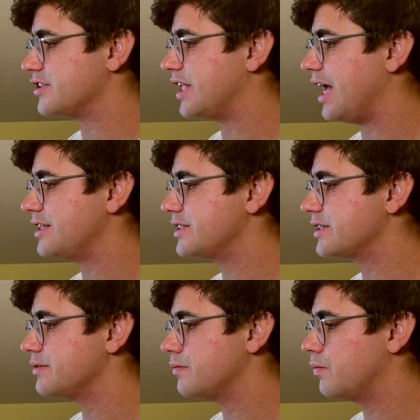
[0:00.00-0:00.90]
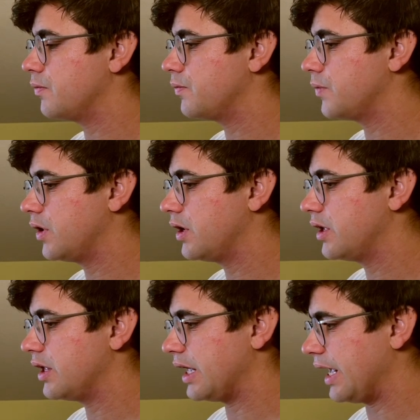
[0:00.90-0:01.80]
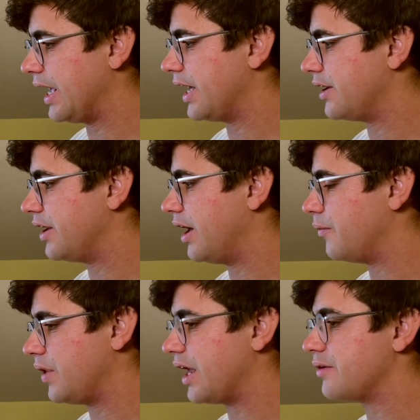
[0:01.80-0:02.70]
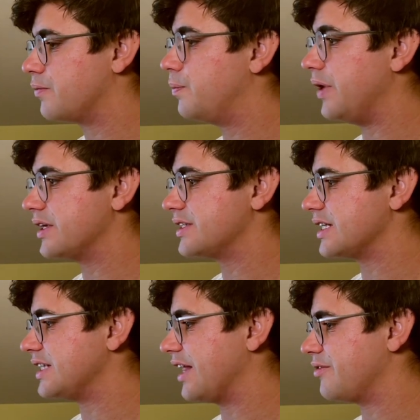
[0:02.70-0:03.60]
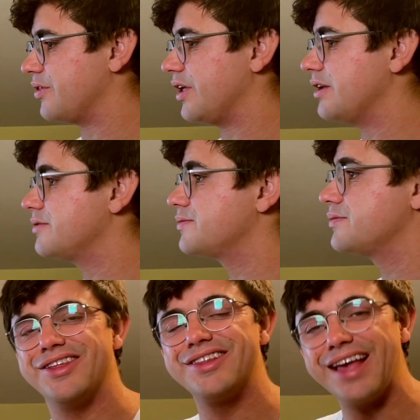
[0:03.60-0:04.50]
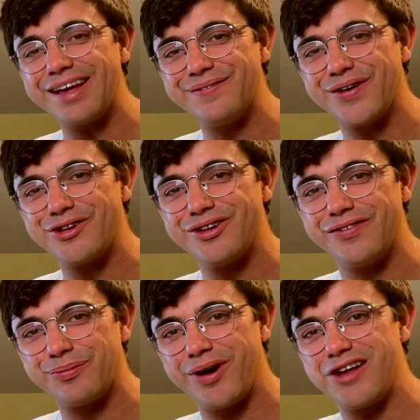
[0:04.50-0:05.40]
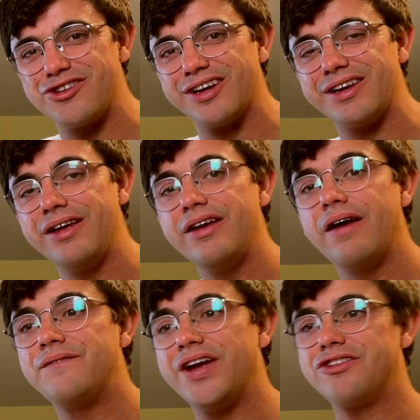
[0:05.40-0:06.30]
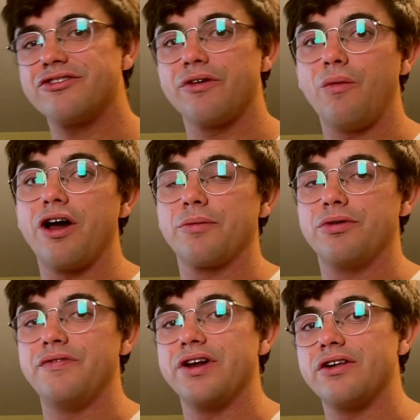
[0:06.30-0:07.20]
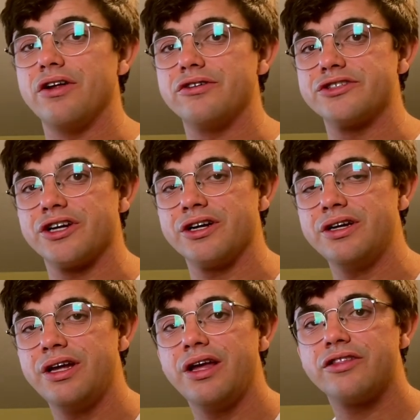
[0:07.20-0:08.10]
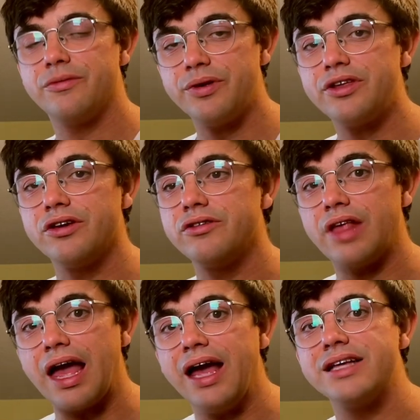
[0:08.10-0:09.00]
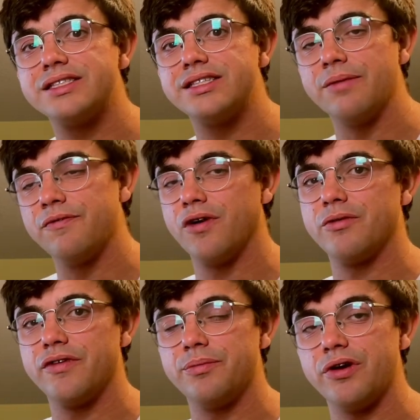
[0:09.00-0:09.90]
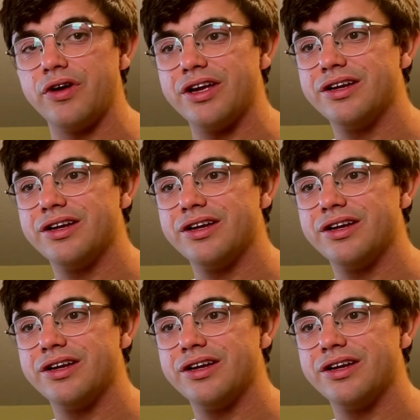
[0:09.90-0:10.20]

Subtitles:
test, and we had big success with it. The second version of the project features a waterproof enclosure to be used as some form of a buoy.